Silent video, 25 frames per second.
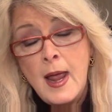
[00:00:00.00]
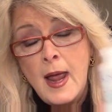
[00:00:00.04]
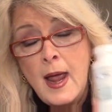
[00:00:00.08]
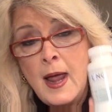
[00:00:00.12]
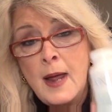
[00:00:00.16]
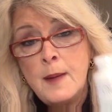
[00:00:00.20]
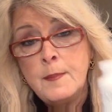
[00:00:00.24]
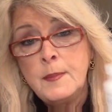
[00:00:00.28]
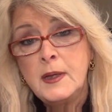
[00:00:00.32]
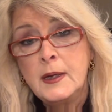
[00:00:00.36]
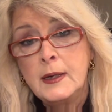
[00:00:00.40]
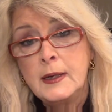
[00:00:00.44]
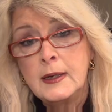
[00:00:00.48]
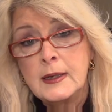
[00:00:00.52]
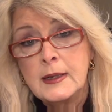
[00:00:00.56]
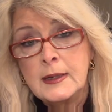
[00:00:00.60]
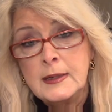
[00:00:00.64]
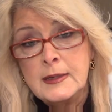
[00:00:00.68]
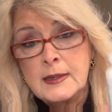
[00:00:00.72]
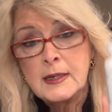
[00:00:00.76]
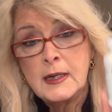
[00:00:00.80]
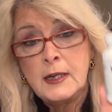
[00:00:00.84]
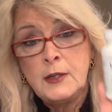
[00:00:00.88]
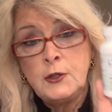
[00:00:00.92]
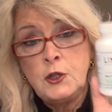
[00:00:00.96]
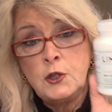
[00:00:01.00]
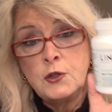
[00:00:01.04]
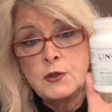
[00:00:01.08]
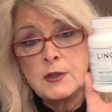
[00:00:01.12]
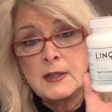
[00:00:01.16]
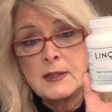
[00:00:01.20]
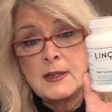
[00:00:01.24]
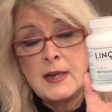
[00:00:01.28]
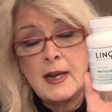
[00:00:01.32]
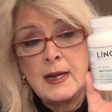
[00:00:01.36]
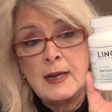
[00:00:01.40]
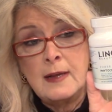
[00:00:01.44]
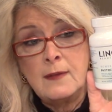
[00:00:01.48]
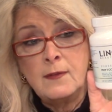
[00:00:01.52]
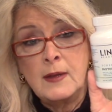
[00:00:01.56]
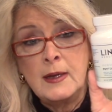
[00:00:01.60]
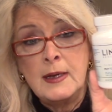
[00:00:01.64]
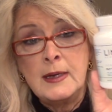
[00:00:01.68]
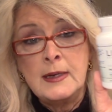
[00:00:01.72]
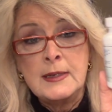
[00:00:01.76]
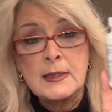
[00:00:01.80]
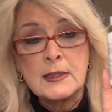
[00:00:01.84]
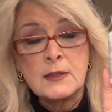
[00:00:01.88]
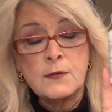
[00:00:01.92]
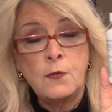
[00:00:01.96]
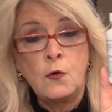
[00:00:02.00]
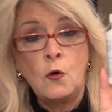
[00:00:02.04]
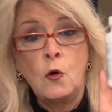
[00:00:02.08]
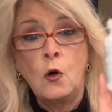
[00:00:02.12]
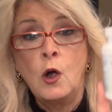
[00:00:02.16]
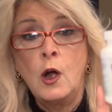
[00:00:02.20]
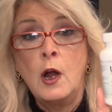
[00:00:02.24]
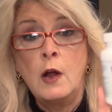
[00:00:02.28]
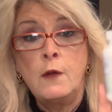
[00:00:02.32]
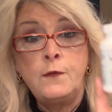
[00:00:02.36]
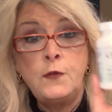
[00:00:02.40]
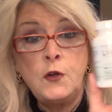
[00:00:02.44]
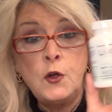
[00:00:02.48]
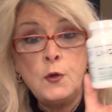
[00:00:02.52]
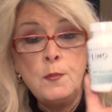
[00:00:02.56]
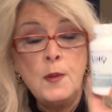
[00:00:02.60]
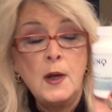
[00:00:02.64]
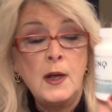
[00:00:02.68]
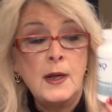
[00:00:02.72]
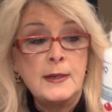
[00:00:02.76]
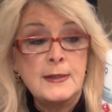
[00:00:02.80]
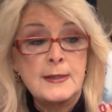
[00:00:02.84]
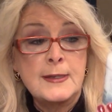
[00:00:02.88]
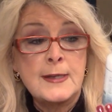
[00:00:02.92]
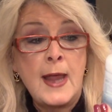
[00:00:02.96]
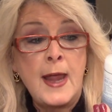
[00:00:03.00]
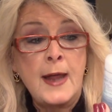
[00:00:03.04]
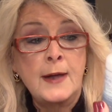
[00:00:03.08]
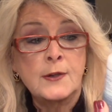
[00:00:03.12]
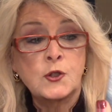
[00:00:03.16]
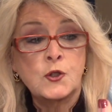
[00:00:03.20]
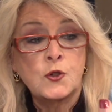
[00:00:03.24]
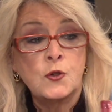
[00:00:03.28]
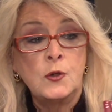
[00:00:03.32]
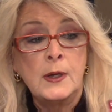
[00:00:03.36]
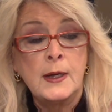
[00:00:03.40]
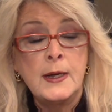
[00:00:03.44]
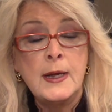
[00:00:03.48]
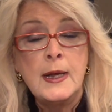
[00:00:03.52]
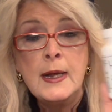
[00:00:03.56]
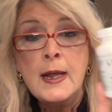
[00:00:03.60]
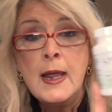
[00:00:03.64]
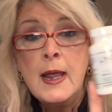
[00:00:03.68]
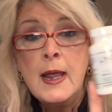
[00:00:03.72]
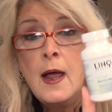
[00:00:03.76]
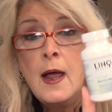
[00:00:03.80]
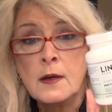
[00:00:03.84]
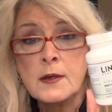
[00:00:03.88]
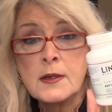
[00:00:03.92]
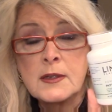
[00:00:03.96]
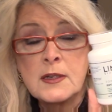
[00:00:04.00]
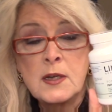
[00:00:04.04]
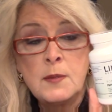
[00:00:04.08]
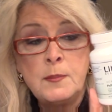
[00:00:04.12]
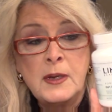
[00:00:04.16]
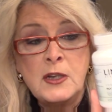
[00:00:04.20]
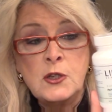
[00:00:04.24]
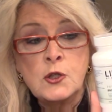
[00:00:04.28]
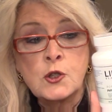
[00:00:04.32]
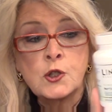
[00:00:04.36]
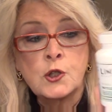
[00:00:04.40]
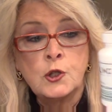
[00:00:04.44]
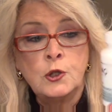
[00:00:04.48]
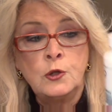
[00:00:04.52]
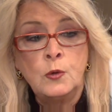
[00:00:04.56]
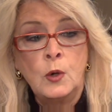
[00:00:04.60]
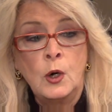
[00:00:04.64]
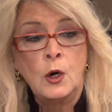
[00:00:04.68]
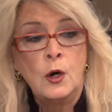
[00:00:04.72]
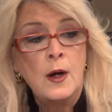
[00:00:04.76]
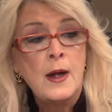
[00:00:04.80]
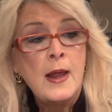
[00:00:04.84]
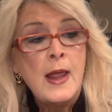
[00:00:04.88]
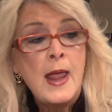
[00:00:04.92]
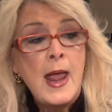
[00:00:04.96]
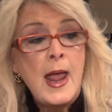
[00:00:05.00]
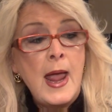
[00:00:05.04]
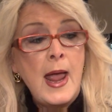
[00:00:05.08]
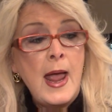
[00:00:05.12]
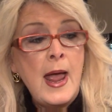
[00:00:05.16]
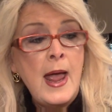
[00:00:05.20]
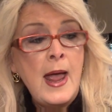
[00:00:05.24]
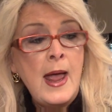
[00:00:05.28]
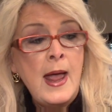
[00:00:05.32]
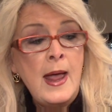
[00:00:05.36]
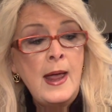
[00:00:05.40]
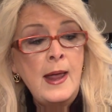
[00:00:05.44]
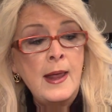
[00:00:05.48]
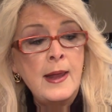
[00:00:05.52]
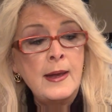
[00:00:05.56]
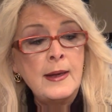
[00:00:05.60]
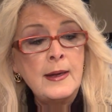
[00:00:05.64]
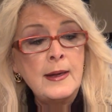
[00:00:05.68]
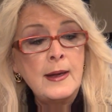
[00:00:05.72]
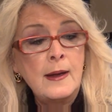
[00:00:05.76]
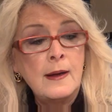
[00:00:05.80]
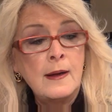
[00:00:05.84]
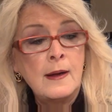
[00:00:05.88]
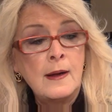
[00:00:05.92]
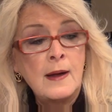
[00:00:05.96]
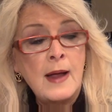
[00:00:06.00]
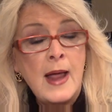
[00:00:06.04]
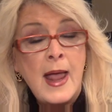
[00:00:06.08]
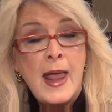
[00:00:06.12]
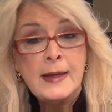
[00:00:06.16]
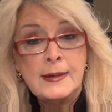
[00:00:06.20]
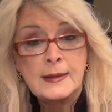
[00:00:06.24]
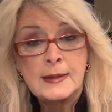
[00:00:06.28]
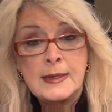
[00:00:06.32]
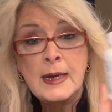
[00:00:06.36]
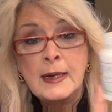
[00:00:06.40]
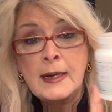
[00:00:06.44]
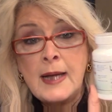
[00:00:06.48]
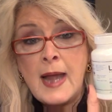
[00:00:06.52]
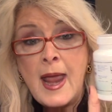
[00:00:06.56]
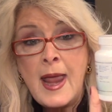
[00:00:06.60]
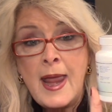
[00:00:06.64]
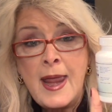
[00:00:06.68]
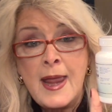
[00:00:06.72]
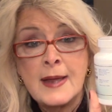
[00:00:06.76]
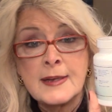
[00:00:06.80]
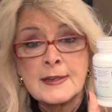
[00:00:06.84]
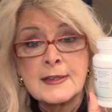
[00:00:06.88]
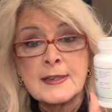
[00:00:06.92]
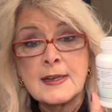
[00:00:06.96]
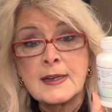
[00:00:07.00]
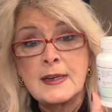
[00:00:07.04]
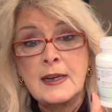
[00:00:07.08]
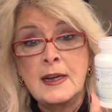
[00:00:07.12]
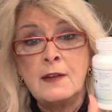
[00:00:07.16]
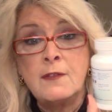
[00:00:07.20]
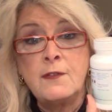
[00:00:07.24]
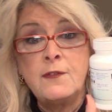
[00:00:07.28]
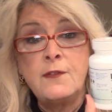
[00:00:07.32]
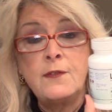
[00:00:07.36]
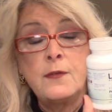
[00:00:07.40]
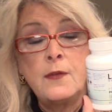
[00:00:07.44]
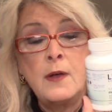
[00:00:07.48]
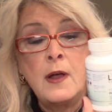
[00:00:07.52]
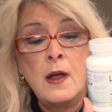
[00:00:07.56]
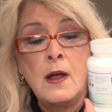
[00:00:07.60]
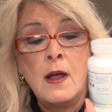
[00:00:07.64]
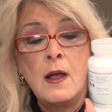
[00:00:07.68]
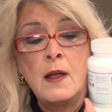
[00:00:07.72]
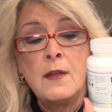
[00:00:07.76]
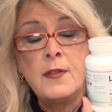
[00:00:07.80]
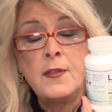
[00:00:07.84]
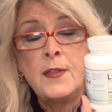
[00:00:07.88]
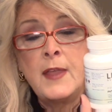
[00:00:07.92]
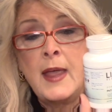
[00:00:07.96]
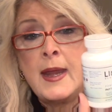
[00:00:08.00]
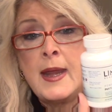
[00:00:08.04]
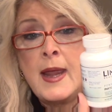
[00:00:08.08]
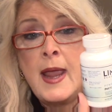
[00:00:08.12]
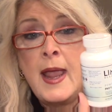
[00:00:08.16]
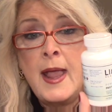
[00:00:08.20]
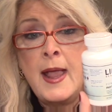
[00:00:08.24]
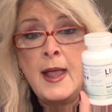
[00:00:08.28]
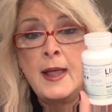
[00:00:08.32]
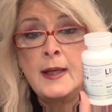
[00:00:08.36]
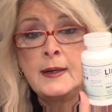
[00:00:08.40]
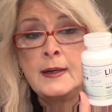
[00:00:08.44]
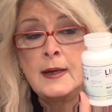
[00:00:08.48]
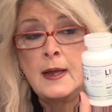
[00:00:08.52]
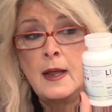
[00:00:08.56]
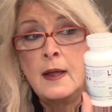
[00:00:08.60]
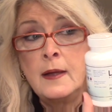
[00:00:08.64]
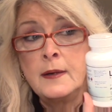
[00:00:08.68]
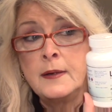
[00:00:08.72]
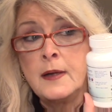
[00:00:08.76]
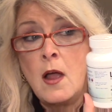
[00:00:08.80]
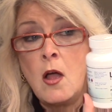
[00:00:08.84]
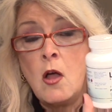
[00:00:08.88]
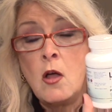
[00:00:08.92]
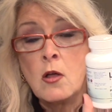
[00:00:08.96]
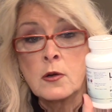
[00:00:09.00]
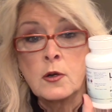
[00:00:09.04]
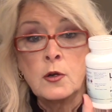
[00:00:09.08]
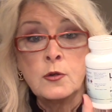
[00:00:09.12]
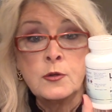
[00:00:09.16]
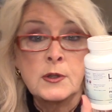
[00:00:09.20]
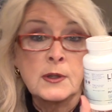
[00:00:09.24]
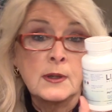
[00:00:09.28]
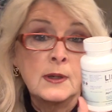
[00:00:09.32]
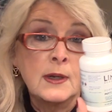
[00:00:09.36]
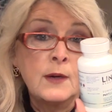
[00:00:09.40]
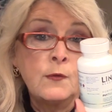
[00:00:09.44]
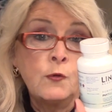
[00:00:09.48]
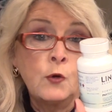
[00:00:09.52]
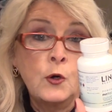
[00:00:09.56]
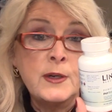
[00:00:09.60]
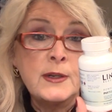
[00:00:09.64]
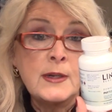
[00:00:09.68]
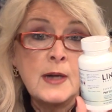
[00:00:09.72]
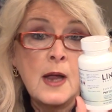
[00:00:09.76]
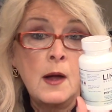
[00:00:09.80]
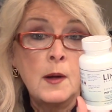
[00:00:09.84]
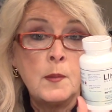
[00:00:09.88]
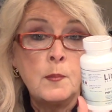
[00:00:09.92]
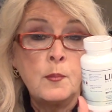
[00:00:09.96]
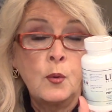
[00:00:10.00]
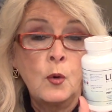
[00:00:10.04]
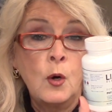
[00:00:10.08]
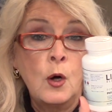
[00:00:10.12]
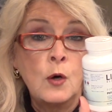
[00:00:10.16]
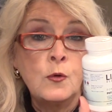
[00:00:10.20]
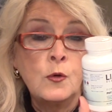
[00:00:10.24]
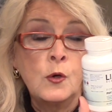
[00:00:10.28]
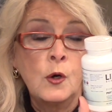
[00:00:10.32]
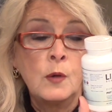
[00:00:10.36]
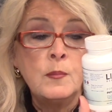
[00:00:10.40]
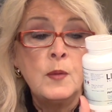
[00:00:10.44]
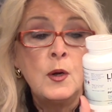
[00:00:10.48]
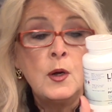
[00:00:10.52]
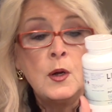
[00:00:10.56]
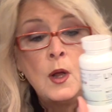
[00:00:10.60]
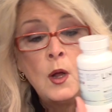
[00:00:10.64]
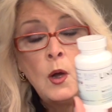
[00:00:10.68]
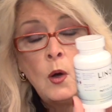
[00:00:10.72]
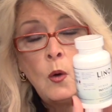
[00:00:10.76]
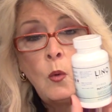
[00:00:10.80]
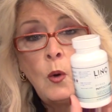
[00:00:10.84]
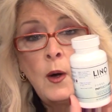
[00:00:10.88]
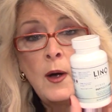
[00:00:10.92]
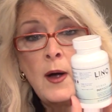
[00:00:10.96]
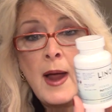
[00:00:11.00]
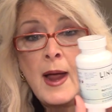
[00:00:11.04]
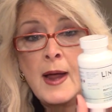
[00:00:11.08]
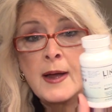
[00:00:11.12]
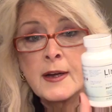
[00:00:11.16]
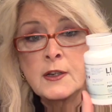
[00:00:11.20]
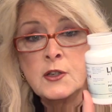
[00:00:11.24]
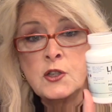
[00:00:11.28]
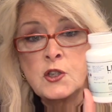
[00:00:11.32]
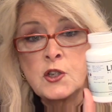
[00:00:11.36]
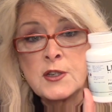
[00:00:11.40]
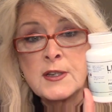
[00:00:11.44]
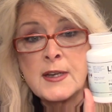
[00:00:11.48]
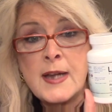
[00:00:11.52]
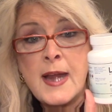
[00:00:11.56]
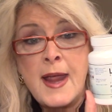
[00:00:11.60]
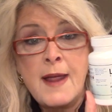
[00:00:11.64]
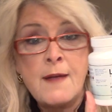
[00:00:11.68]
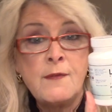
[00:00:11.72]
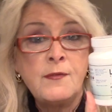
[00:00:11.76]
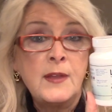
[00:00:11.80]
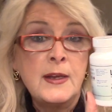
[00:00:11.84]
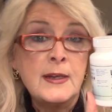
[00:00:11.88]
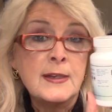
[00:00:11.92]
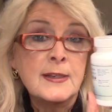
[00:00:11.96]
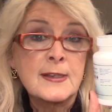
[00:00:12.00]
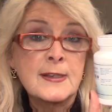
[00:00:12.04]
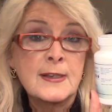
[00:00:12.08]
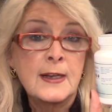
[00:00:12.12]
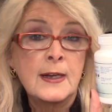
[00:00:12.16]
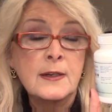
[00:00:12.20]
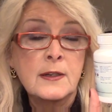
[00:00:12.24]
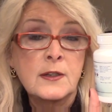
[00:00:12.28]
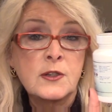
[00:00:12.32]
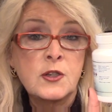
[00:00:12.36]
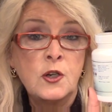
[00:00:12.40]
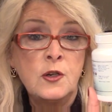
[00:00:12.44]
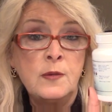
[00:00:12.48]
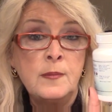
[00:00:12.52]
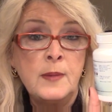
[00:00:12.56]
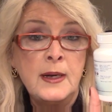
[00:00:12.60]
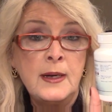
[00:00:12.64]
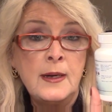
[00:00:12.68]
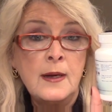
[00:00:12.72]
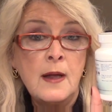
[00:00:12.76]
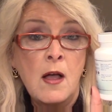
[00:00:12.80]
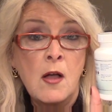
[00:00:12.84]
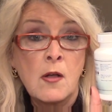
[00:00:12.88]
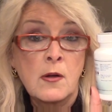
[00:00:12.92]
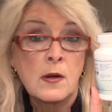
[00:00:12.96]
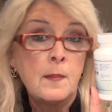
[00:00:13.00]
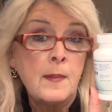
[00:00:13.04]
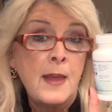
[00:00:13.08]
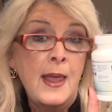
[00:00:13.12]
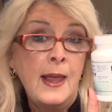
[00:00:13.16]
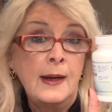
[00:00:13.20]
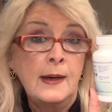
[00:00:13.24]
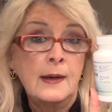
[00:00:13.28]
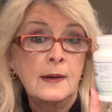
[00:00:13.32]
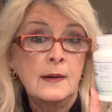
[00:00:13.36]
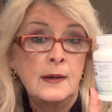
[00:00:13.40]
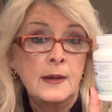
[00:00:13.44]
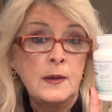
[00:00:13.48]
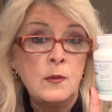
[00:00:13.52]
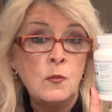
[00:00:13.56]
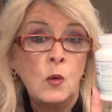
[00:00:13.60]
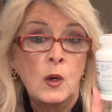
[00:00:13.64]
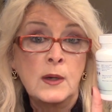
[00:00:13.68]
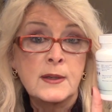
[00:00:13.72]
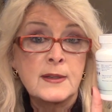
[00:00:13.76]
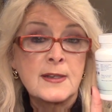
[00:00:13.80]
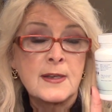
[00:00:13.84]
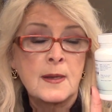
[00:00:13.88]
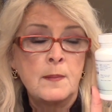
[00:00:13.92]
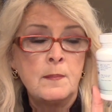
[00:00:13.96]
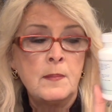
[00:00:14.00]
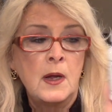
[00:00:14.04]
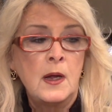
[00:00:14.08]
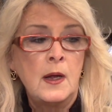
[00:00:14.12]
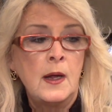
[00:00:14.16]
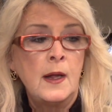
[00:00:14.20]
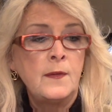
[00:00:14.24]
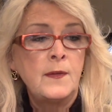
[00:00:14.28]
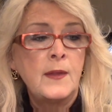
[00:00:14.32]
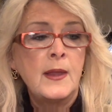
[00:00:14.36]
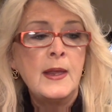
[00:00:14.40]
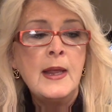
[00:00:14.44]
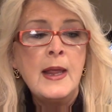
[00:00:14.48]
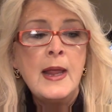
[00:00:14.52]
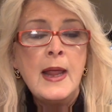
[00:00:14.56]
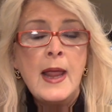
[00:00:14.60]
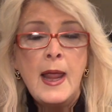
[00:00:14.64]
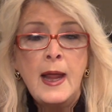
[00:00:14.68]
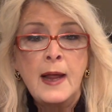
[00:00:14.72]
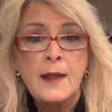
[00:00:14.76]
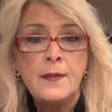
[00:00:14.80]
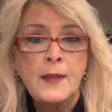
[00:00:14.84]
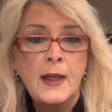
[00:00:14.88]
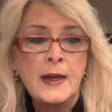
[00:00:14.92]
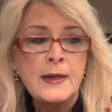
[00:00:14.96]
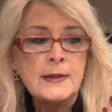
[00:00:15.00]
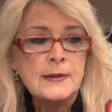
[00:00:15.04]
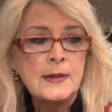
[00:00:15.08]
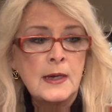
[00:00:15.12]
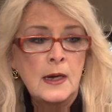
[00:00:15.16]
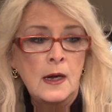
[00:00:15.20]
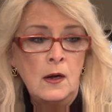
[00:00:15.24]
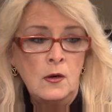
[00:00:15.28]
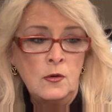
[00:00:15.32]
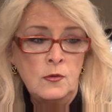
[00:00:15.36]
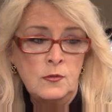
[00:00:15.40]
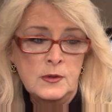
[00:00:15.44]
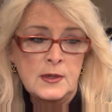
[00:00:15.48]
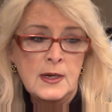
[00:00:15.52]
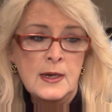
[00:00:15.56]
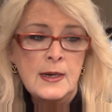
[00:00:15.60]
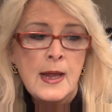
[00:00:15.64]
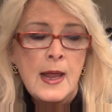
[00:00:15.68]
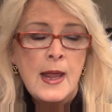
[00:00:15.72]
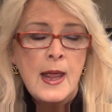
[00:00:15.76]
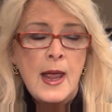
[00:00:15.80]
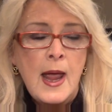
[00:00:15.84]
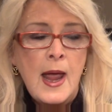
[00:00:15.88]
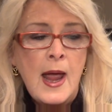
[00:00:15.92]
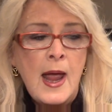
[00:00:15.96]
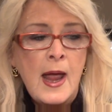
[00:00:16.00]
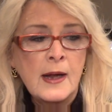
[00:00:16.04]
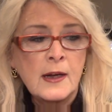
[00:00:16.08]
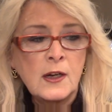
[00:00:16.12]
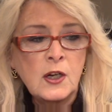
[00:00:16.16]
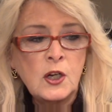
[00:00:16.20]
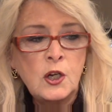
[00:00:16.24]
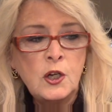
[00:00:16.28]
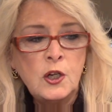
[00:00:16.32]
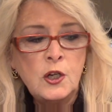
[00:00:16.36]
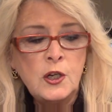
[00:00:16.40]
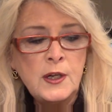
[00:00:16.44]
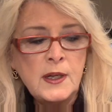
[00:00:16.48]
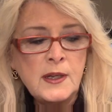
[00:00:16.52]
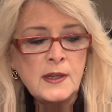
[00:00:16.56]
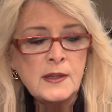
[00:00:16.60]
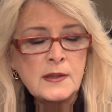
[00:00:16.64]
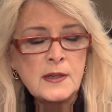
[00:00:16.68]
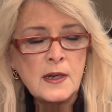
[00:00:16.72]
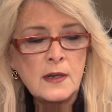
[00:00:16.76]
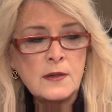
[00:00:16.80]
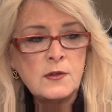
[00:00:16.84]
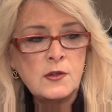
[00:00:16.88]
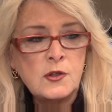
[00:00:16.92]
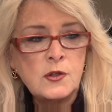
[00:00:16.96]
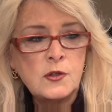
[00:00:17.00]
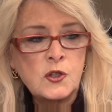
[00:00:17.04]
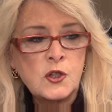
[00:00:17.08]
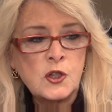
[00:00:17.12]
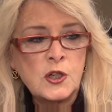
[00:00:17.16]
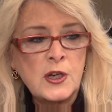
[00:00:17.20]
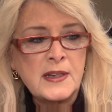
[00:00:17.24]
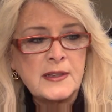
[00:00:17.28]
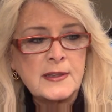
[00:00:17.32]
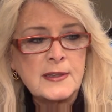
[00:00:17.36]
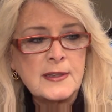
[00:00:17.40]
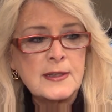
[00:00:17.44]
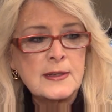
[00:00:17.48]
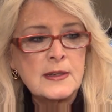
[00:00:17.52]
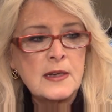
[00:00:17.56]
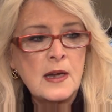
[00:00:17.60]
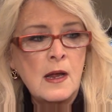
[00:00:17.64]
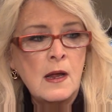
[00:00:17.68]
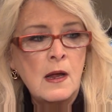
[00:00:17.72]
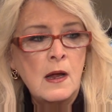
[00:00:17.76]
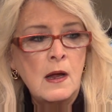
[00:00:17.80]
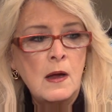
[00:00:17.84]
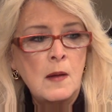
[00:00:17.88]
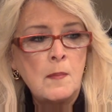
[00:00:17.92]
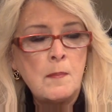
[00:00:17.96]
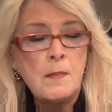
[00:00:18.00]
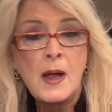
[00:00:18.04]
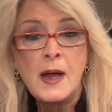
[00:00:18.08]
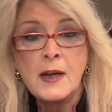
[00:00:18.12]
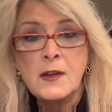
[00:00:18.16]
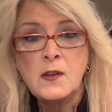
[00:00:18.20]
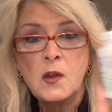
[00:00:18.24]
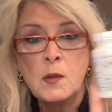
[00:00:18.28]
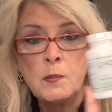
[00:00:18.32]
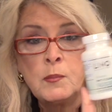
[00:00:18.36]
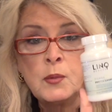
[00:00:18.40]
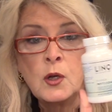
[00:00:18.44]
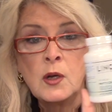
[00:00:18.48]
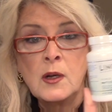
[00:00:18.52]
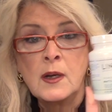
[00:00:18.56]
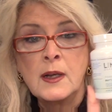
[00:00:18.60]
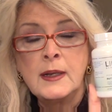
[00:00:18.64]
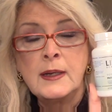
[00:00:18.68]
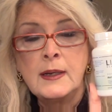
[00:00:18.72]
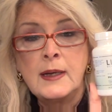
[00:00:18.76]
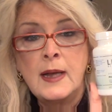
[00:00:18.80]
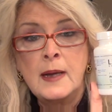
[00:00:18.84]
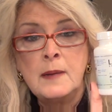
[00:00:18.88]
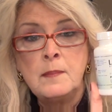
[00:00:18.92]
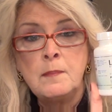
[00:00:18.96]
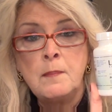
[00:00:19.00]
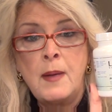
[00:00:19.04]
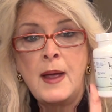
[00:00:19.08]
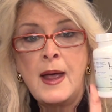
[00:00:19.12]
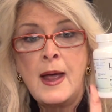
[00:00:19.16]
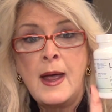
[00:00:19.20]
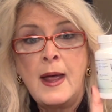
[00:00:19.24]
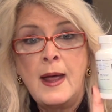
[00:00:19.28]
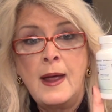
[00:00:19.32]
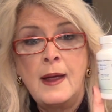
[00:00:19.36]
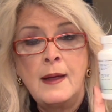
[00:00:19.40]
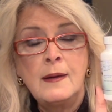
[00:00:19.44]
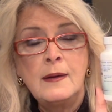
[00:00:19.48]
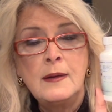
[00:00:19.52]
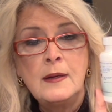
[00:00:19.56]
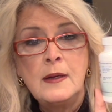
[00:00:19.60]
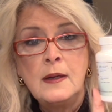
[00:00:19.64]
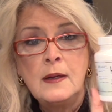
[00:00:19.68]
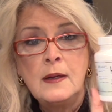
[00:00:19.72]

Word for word: I'm going to continue to take these for a few months actually to be sure I uh, did ask if uh, they had an auto delivery type program where I could just have these sent to me automatically once a month, and they don't. I could just uh, bite the bullet and buy,